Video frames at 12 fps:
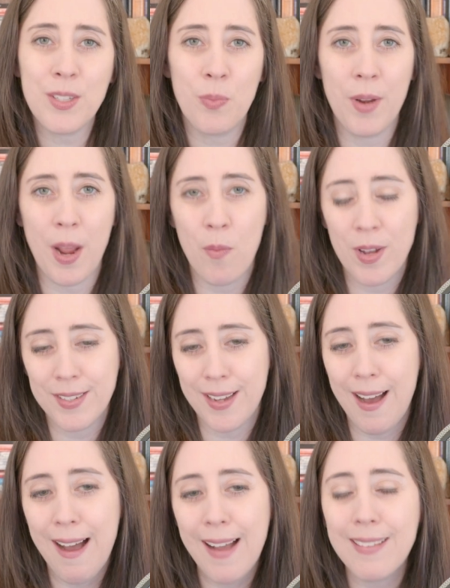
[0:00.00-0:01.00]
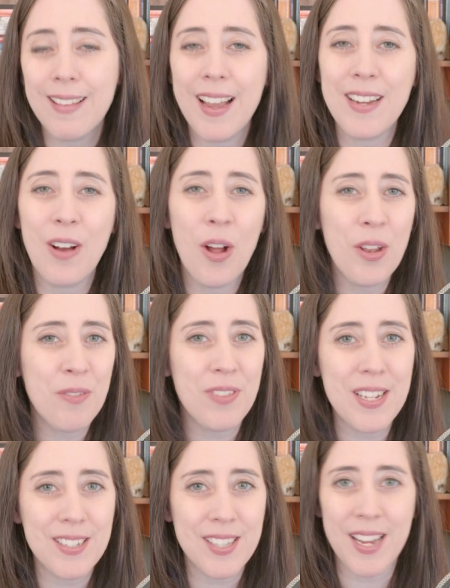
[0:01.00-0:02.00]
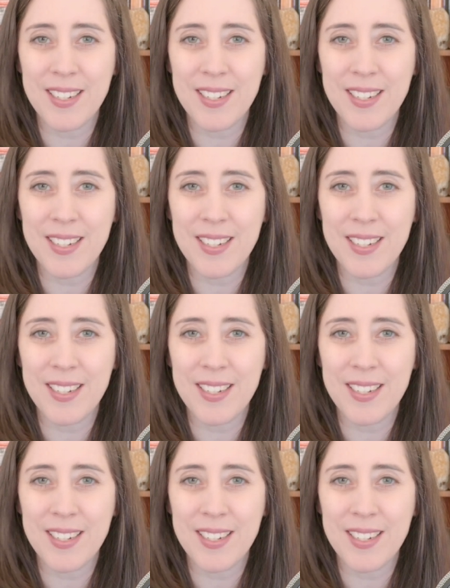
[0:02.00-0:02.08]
what I want to highlight, all of these things.